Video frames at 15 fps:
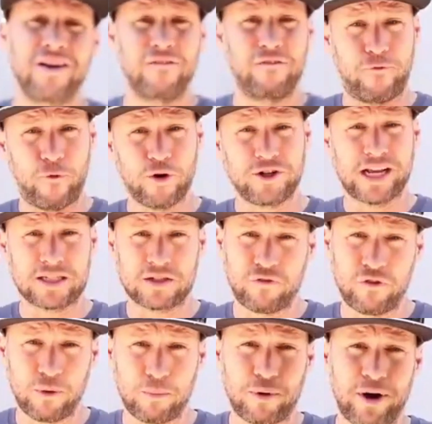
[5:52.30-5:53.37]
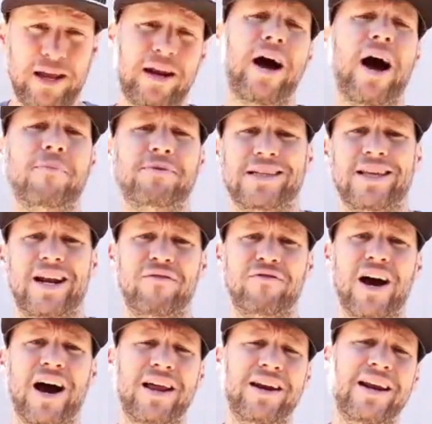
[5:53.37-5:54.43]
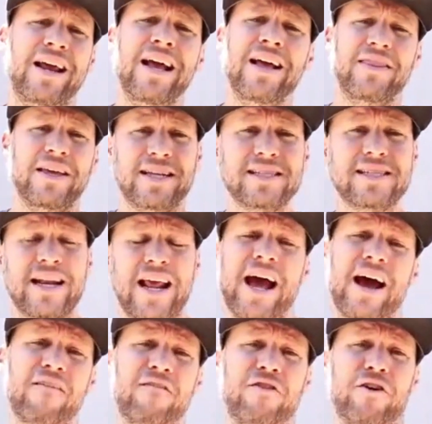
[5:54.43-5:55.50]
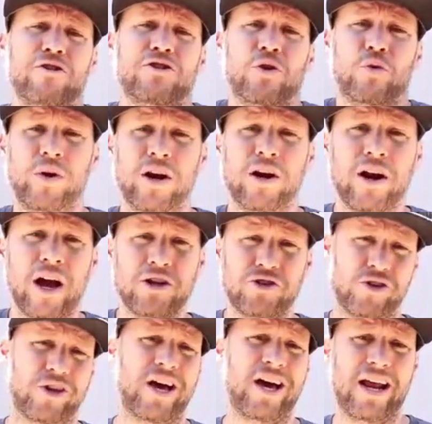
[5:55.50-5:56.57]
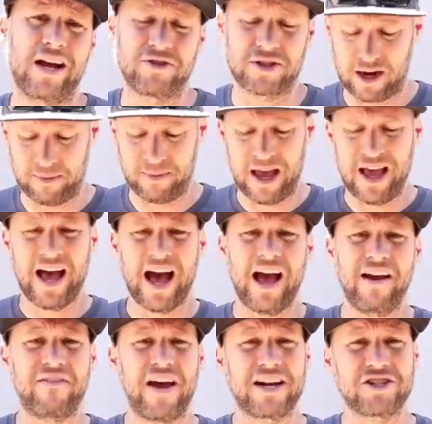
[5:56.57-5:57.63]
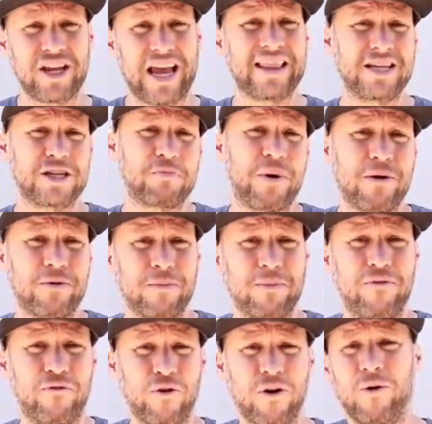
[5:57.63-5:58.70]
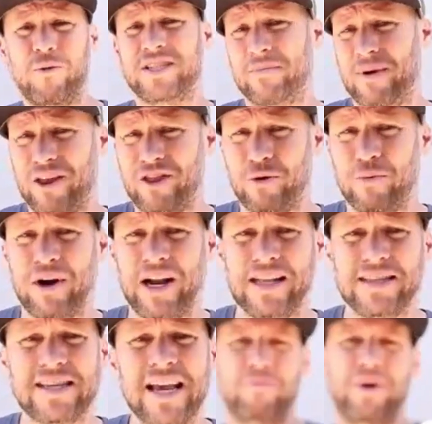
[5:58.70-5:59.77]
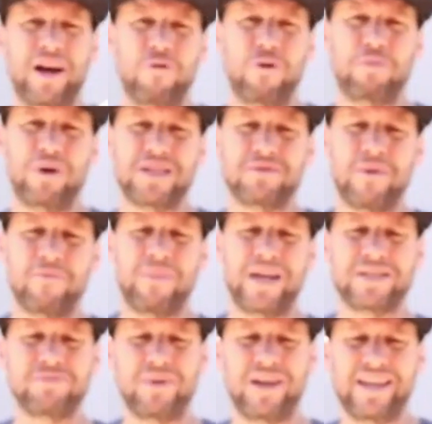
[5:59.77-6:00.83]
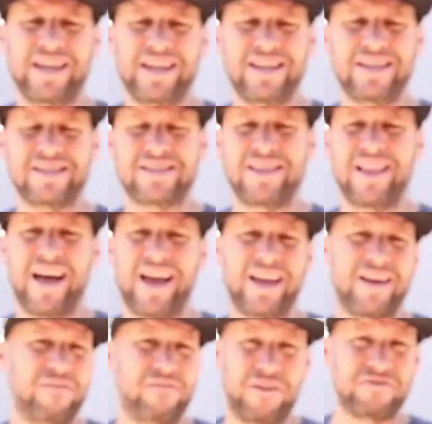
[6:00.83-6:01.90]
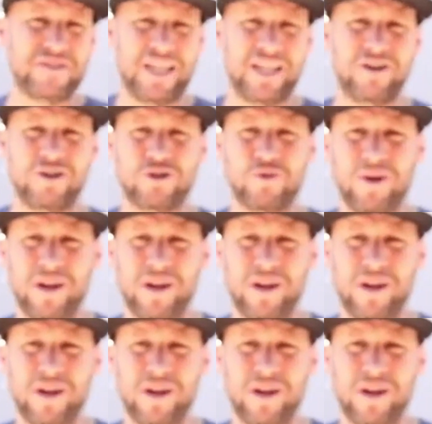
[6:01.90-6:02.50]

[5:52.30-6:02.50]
Vortex footprint optic that I've gotten that doesn't have those rear nodule cutouts on them. I've actually had this problem before with some other brands, but a replacement base plate is like 15 or 20